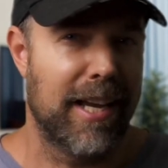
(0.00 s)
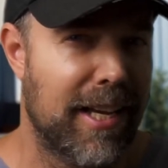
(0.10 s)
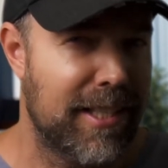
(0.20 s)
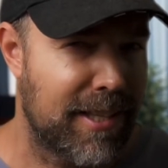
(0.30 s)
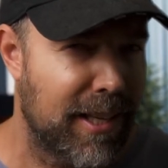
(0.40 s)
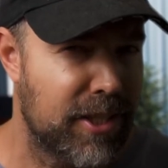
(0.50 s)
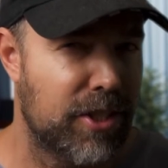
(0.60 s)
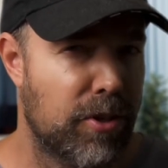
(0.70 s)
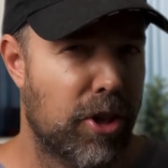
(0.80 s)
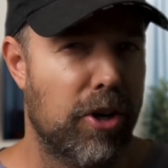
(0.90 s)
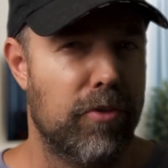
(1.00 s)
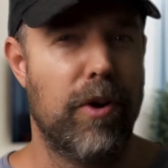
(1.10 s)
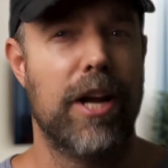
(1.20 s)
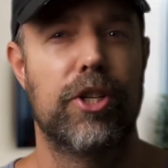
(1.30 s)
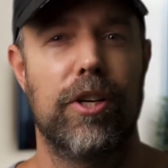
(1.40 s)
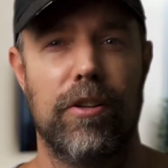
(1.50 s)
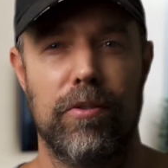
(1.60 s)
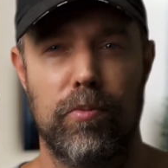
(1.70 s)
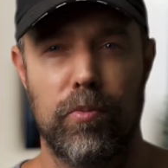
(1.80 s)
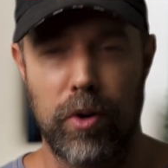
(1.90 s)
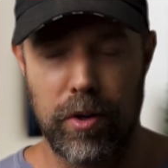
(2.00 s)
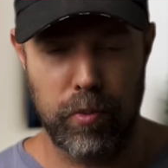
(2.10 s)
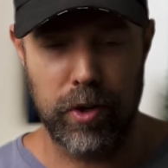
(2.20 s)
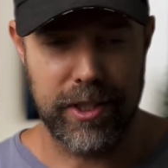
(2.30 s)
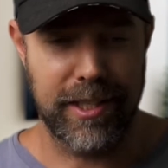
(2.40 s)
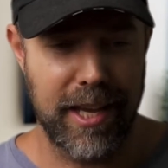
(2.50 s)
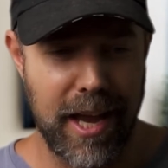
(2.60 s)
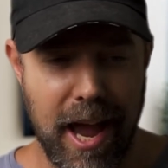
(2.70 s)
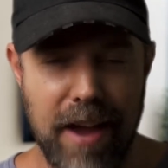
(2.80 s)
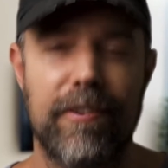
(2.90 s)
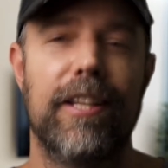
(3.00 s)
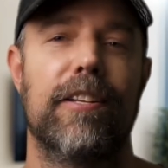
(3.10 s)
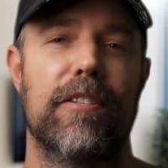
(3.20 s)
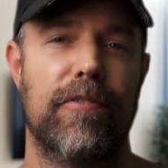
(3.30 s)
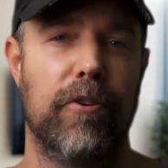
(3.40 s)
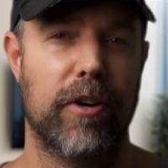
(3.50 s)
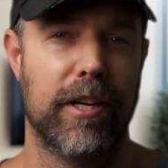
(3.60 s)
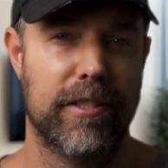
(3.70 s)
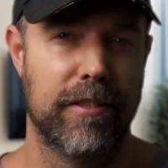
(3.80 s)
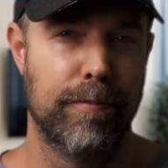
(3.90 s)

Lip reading: is this thought rational? What's the evidence for it?